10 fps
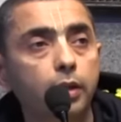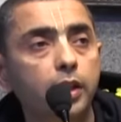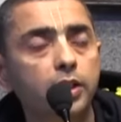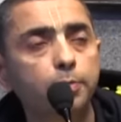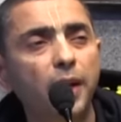
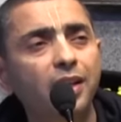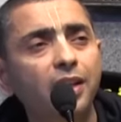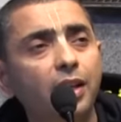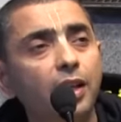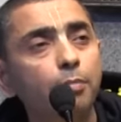It's
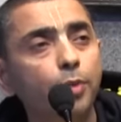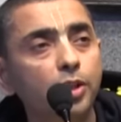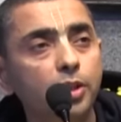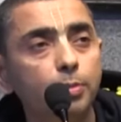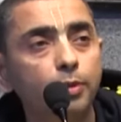practically
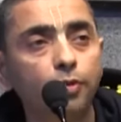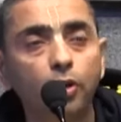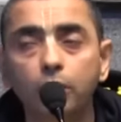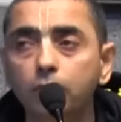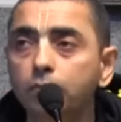impossible
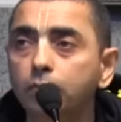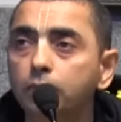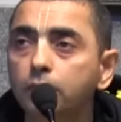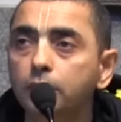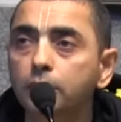for
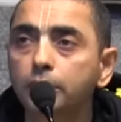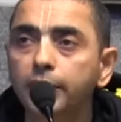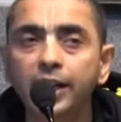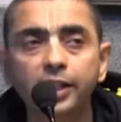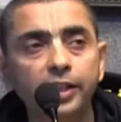
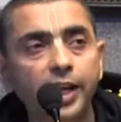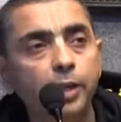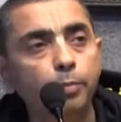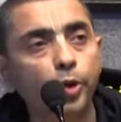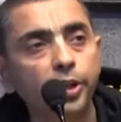
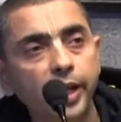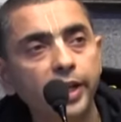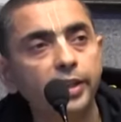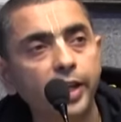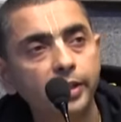
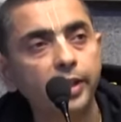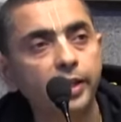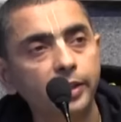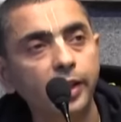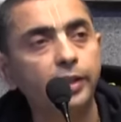
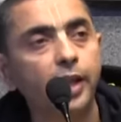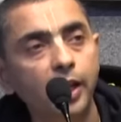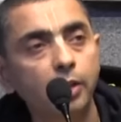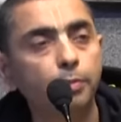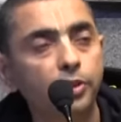
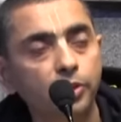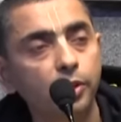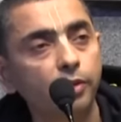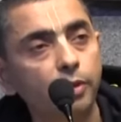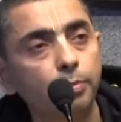
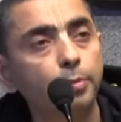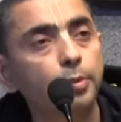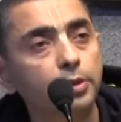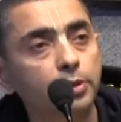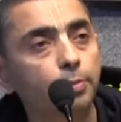99.99999% of the
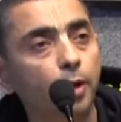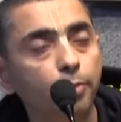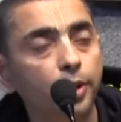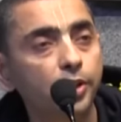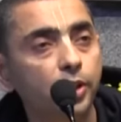people's
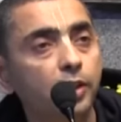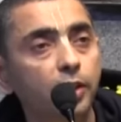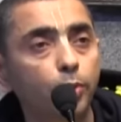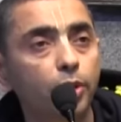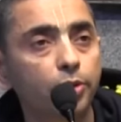population in
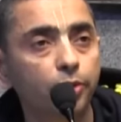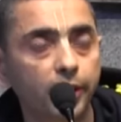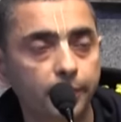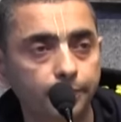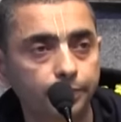the world today.